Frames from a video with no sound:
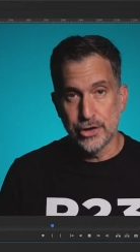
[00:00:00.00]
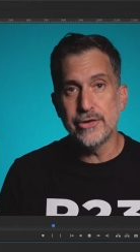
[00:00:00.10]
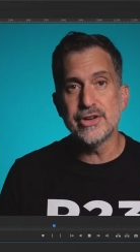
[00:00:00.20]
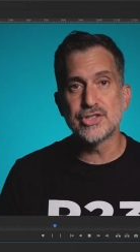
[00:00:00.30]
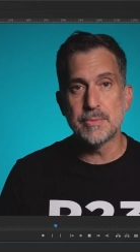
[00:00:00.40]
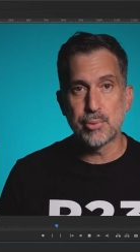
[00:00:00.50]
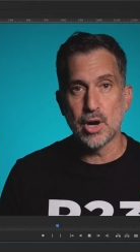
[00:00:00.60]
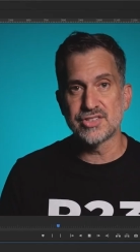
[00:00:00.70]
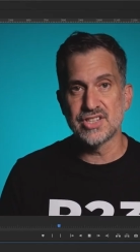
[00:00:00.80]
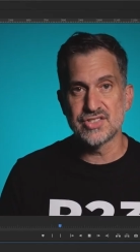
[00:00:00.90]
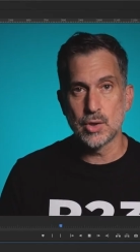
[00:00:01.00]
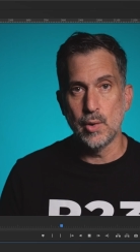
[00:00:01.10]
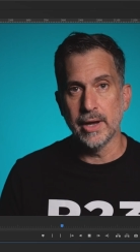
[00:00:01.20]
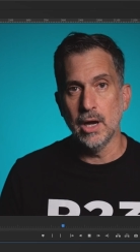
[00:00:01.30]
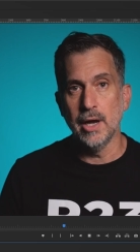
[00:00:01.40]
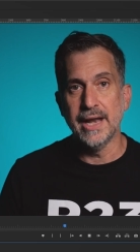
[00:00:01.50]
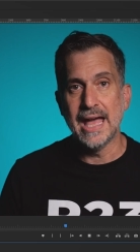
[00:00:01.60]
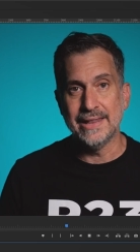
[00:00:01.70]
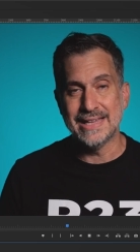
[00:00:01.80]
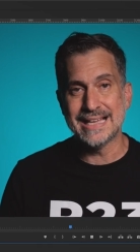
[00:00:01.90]
hearing some process going on,
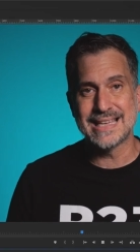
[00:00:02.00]
and that's